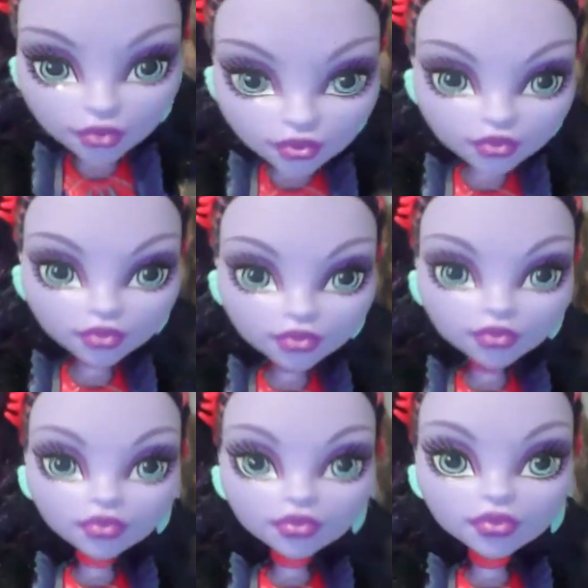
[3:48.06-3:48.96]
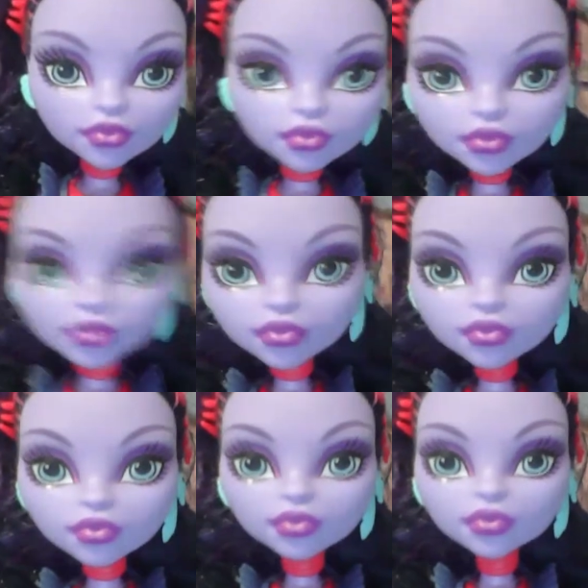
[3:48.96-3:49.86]
violet kind of a
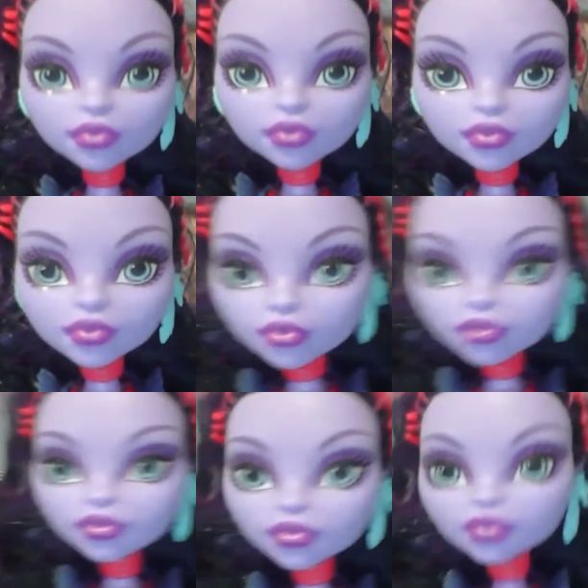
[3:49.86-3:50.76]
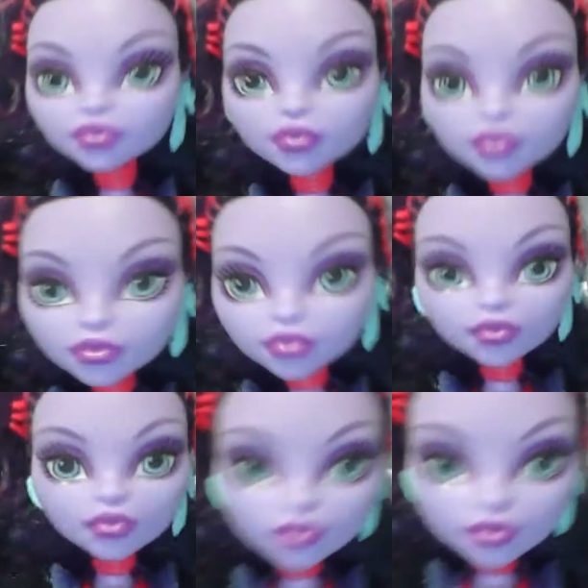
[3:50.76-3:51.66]
color of skin. It's very pretty.
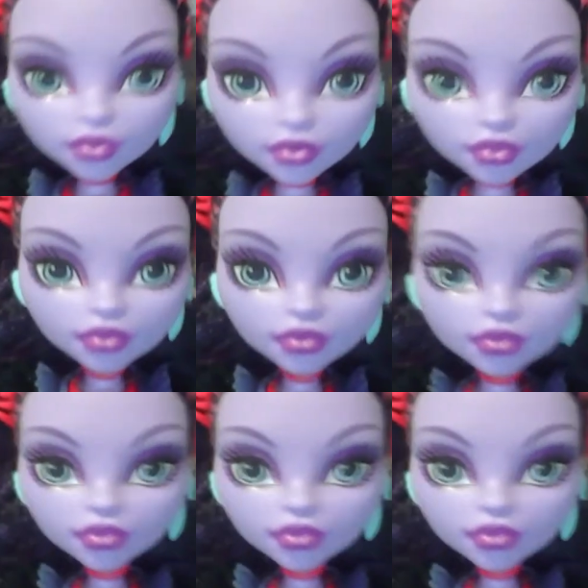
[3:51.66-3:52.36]
And then what